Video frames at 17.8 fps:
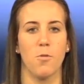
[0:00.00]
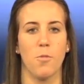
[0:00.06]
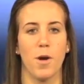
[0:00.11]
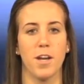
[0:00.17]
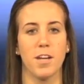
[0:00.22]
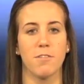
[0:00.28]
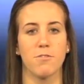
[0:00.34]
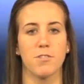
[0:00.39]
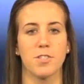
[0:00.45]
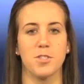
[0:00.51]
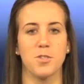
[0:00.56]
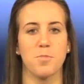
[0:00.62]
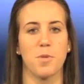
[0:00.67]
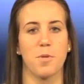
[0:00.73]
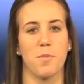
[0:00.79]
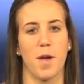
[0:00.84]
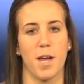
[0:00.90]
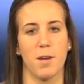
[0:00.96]
Waiting for
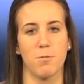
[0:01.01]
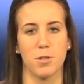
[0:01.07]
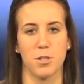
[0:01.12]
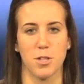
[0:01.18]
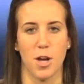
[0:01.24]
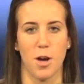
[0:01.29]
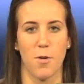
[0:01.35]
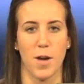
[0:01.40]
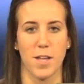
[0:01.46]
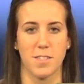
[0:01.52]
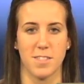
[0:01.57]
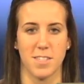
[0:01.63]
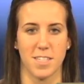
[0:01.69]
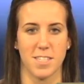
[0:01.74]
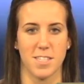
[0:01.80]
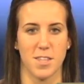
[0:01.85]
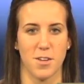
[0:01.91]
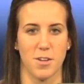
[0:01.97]
Superman will show at
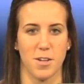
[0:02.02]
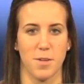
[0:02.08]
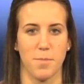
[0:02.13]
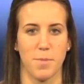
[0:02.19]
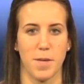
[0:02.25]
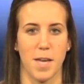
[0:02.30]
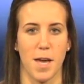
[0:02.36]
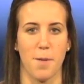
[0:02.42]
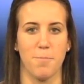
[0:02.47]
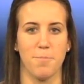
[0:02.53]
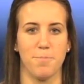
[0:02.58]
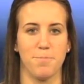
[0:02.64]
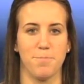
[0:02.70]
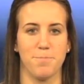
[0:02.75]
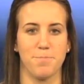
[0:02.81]
6:30 p.m.